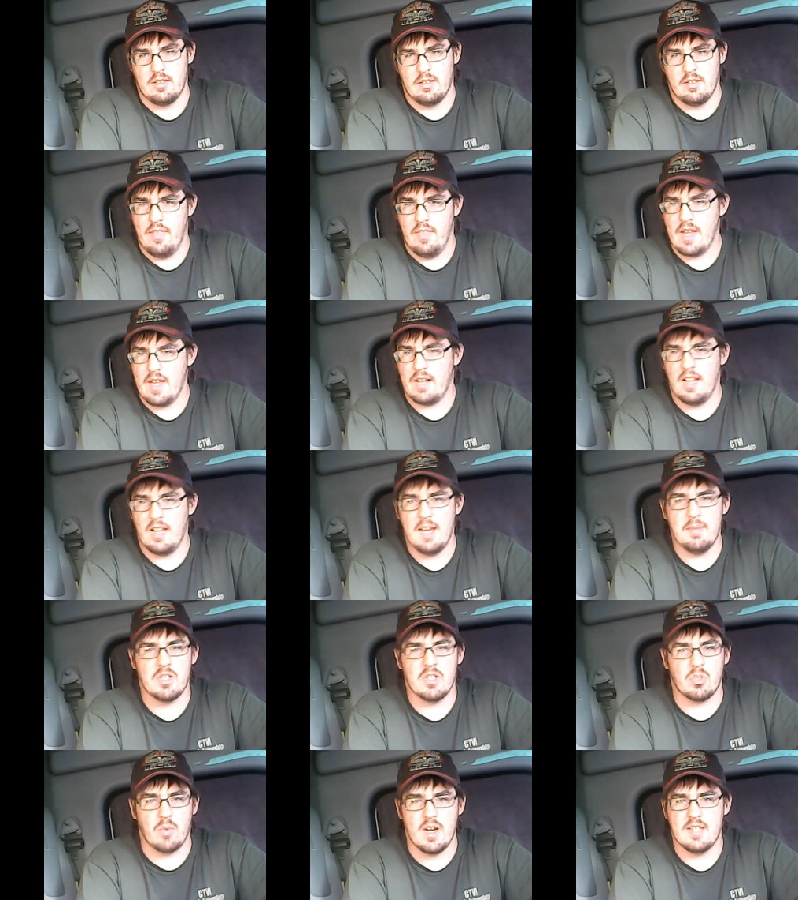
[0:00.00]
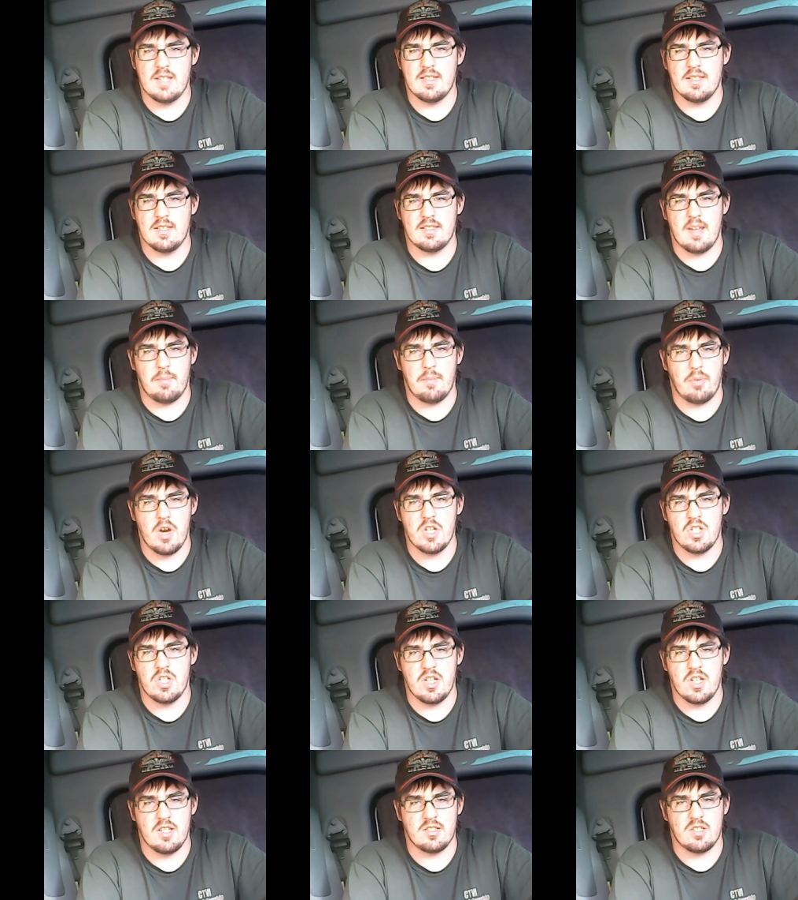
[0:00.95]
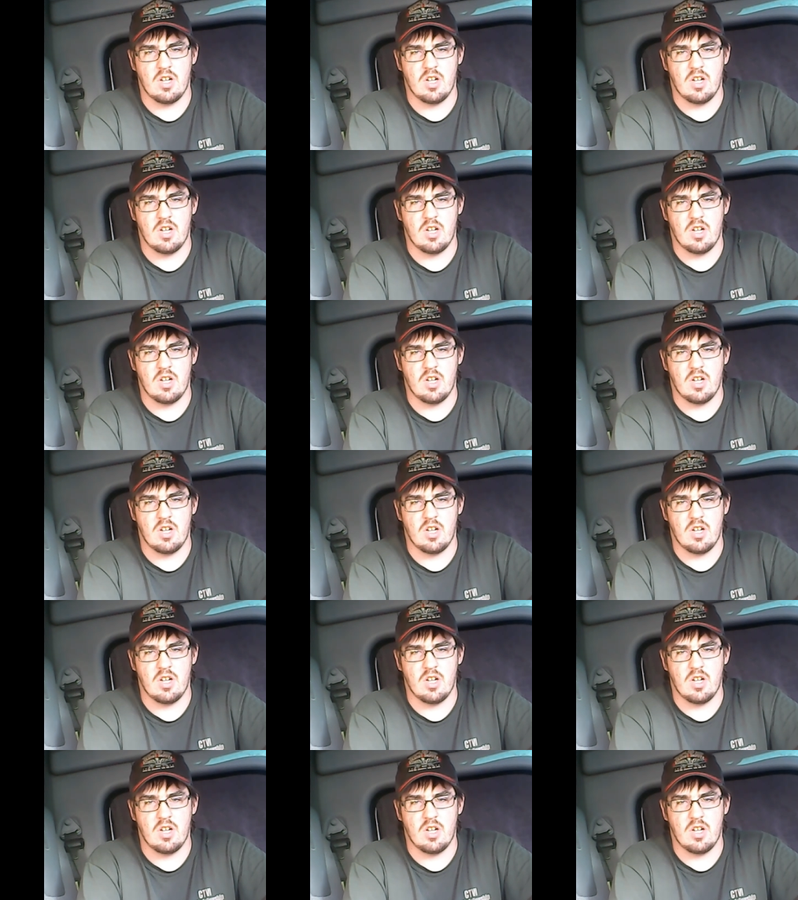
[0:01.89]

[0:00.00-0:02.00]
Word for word: They claim it's racist and prejudiced to